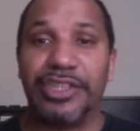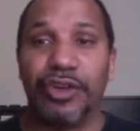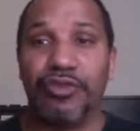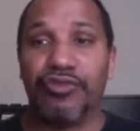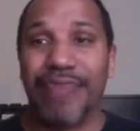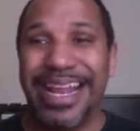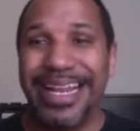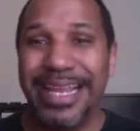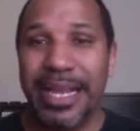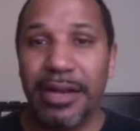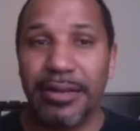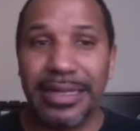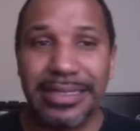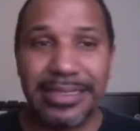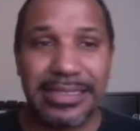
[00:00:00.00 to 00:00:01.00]
right
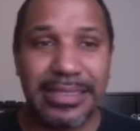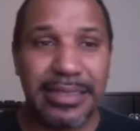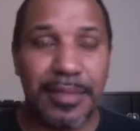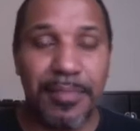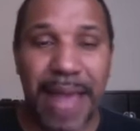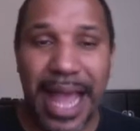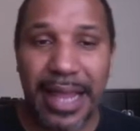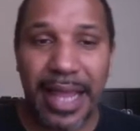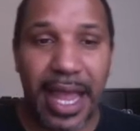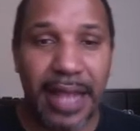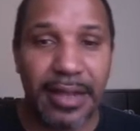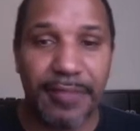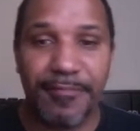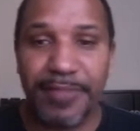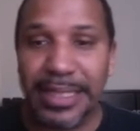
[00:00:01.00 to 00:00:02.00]
here, this is the back
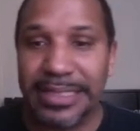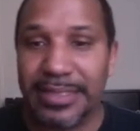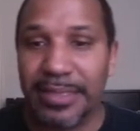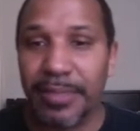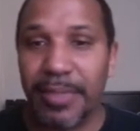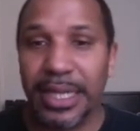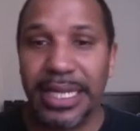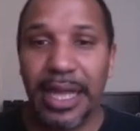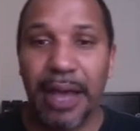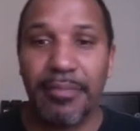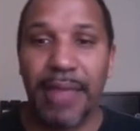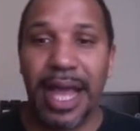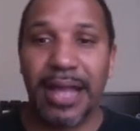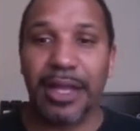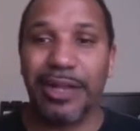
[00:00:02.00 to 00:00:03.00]
end of Pizza Money. I'm
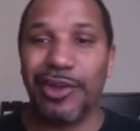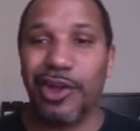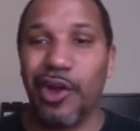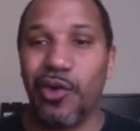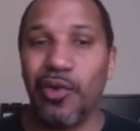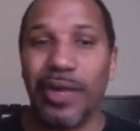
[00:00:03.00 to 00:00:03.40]
not going to go